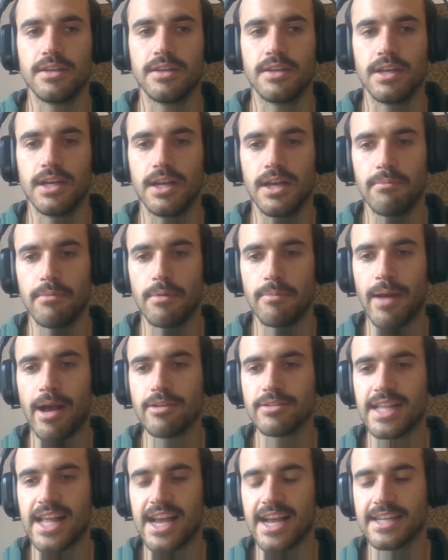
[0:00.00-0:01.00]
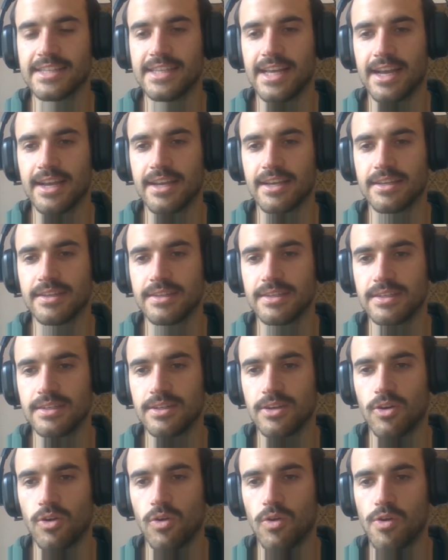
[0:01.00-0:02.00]
about SlackAttack,
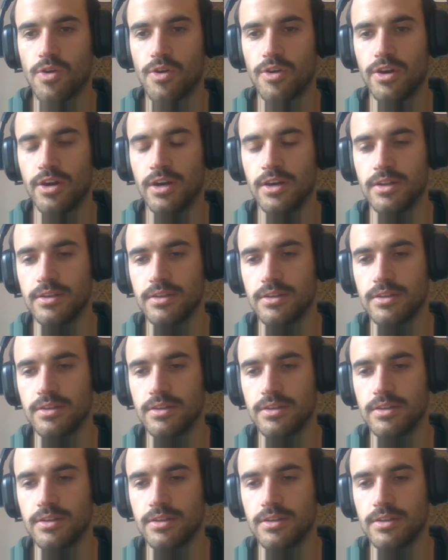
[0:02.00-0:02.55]
or